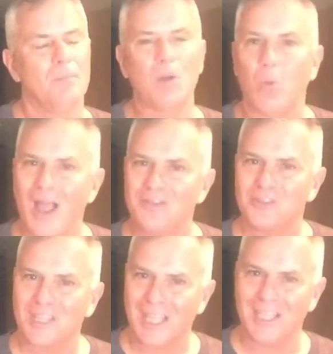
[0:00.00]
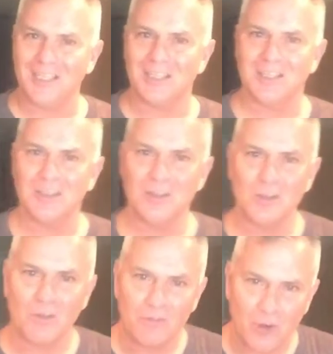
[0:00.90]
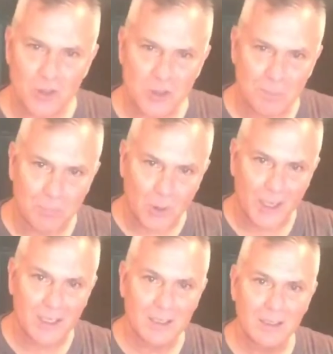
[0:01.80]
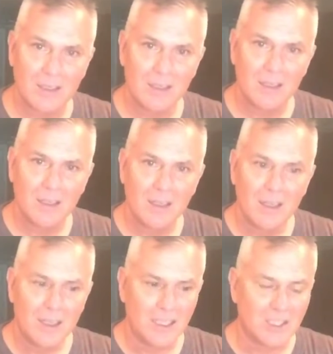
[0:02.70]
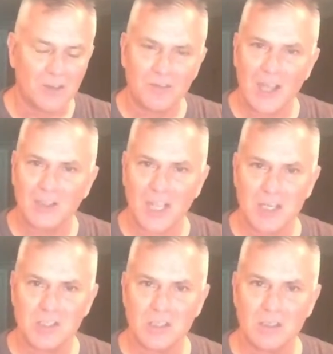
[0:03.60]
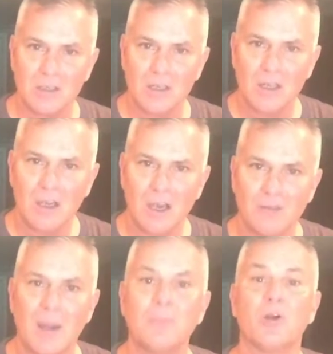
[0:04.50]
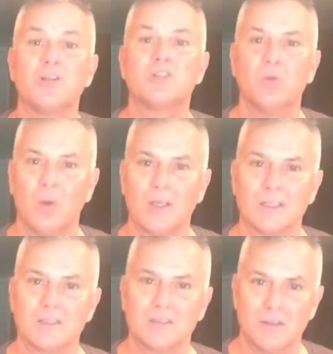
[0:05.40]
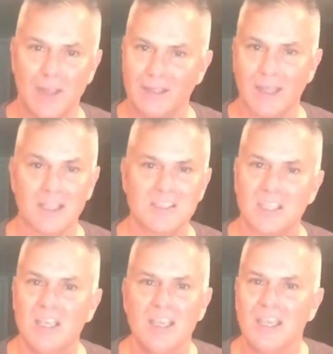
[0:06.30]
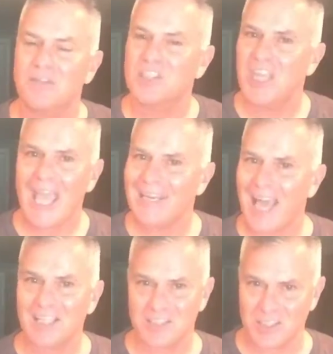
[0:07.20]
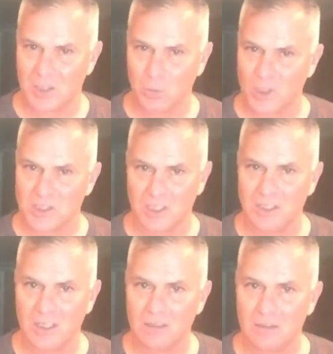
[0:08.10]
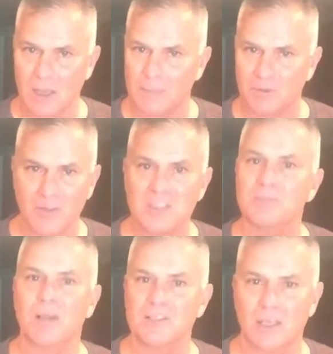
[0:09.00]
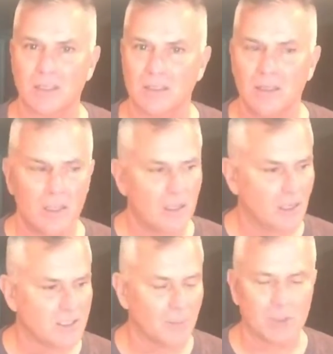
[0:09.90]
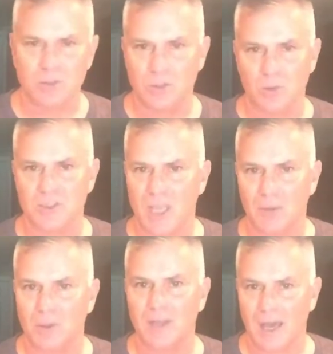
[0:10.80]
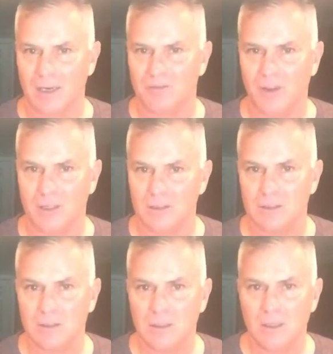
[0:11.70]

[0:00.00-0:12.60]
My wife laid the first brick into the foundation of my bridge to wellness that day. You see, if she had not said what she did, I'm convinced my second attempt at suicide would not have failed.